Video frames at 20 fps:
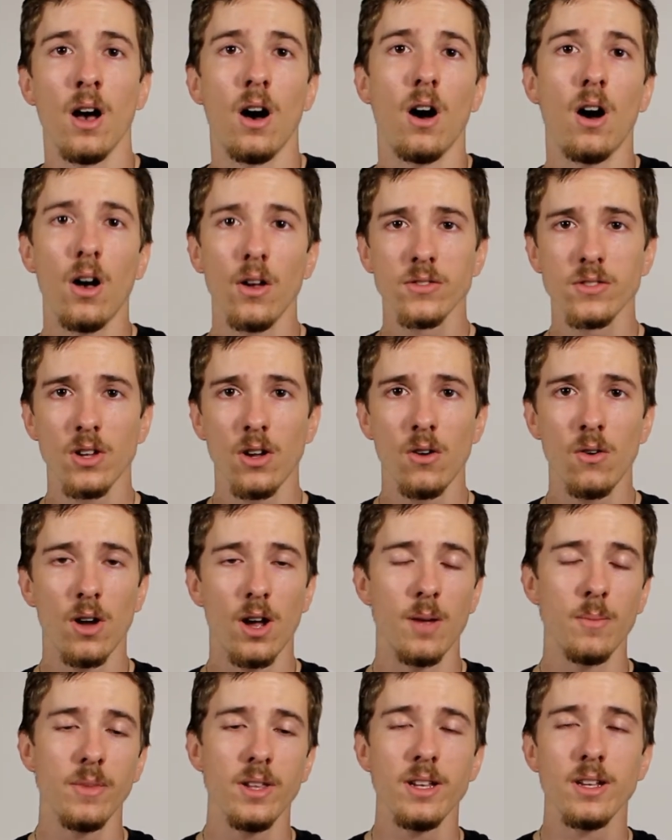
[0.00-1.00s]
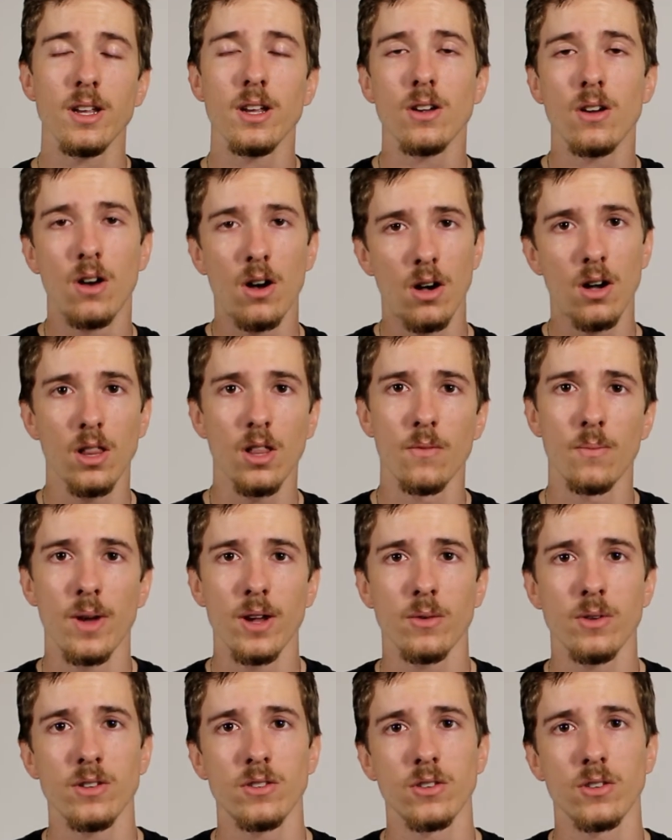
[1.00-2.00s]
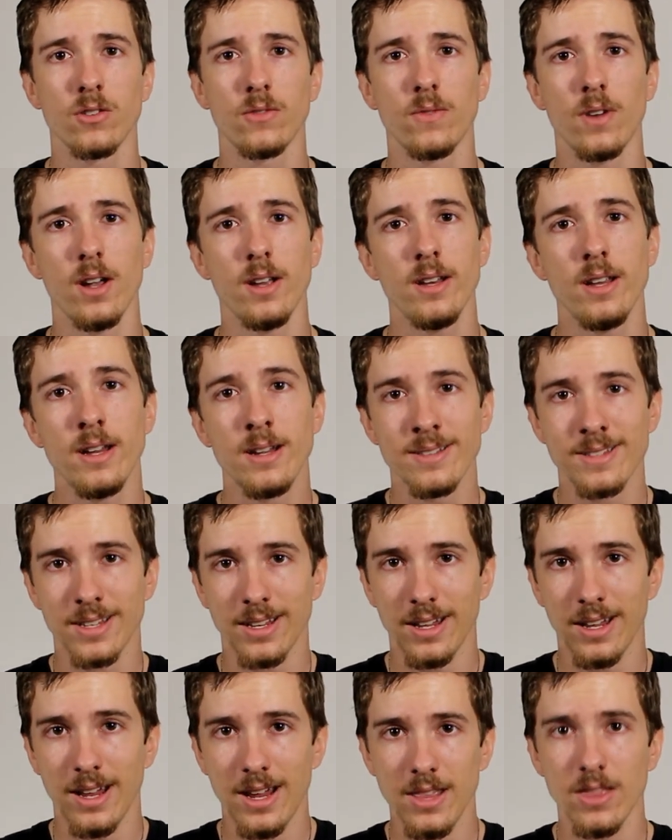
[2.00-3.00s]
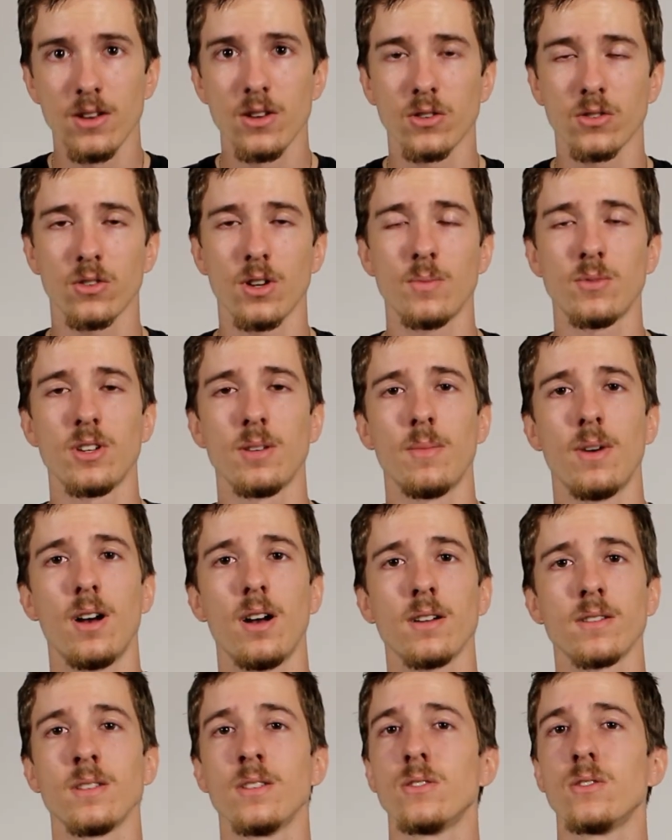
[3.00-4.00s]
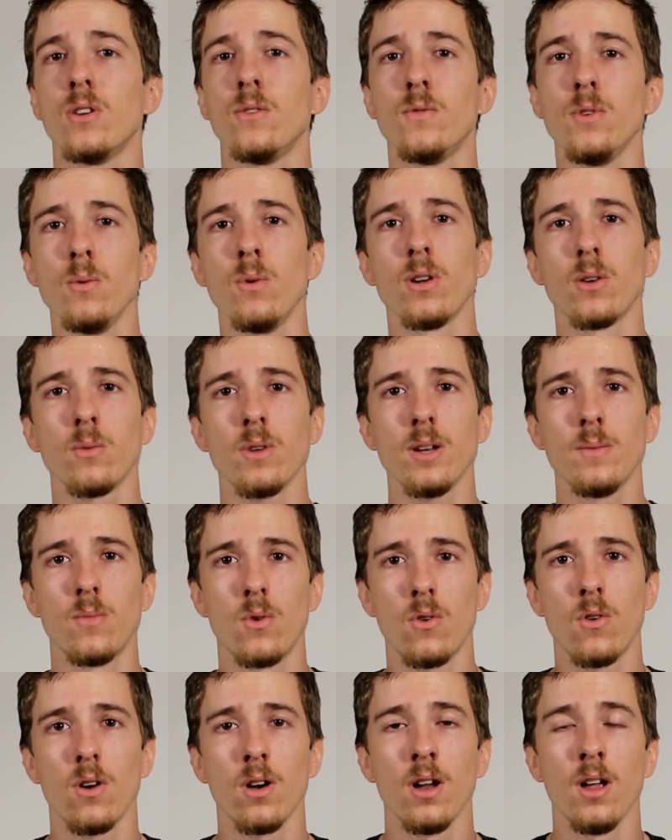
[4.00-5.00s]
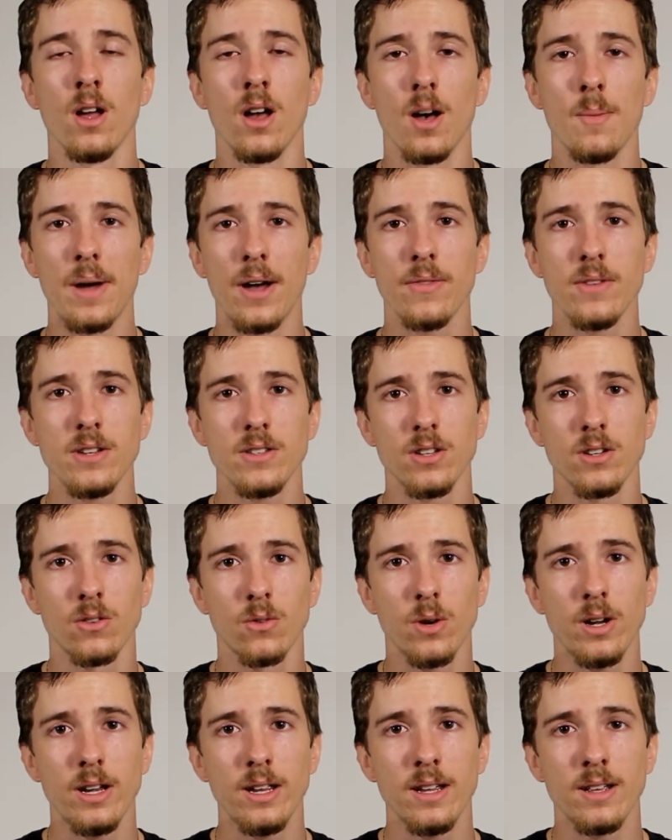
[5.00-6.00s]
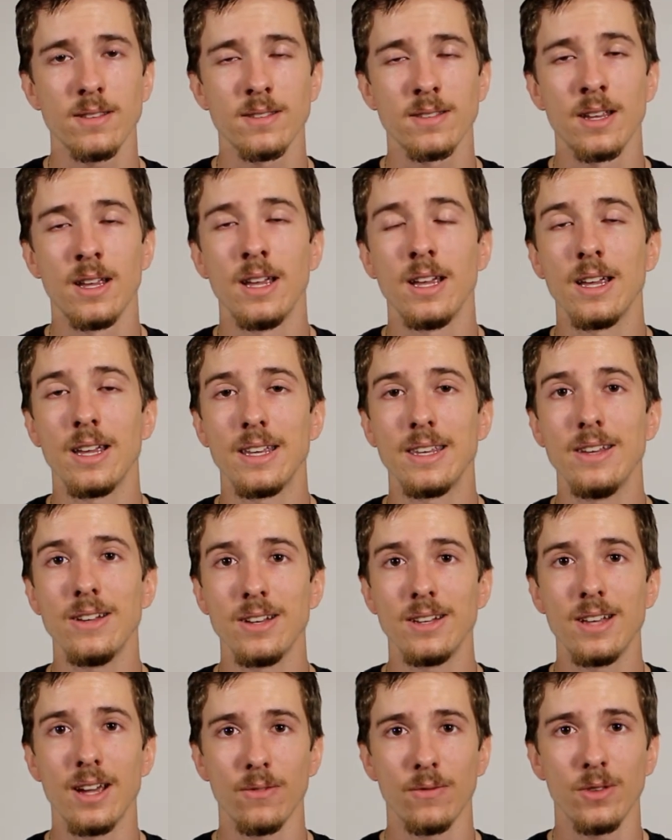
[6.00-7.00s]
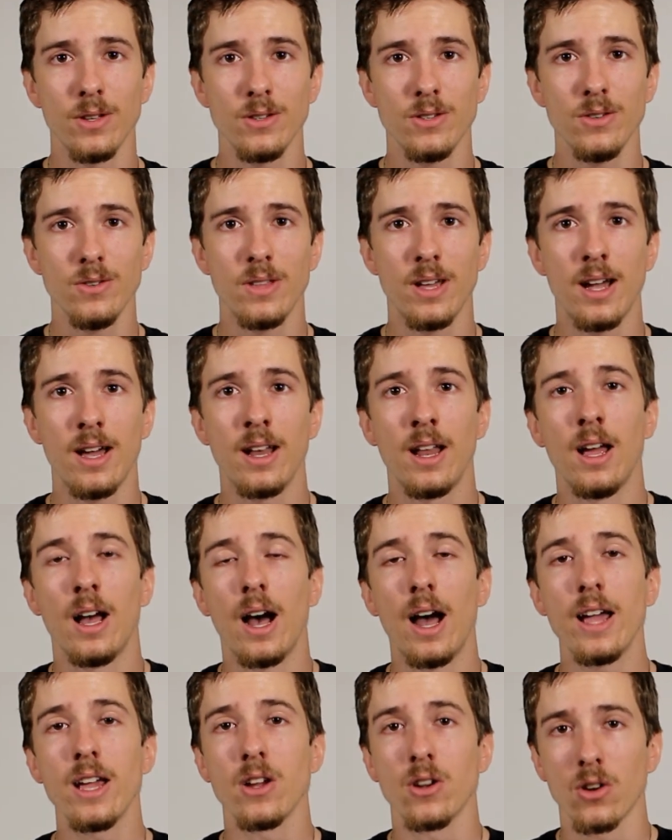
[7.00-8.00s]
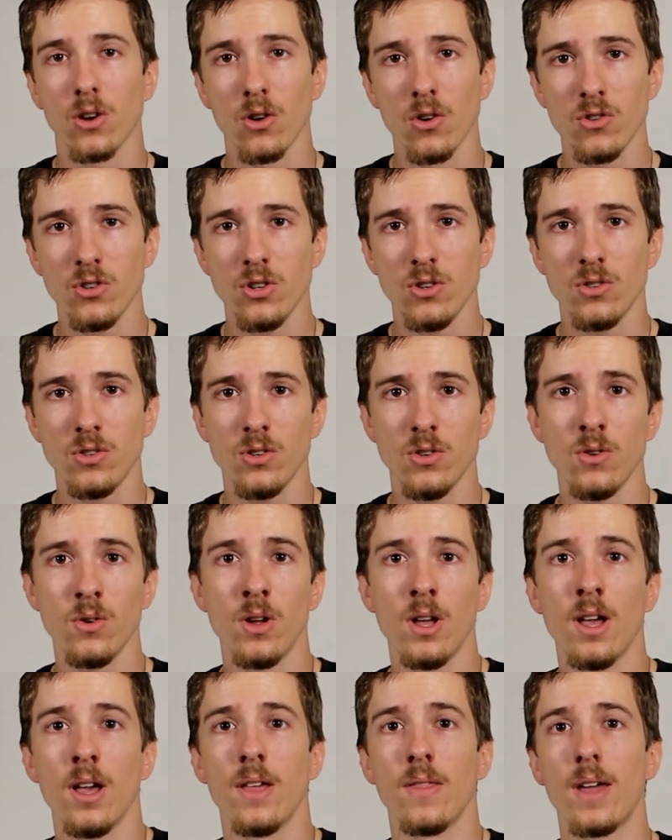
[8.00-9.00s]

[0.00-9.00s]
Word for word: Also, I'm linking all of my research findings in the description box. So if you wanna read more about these ingredients, you can definitely do that. I encourage you to.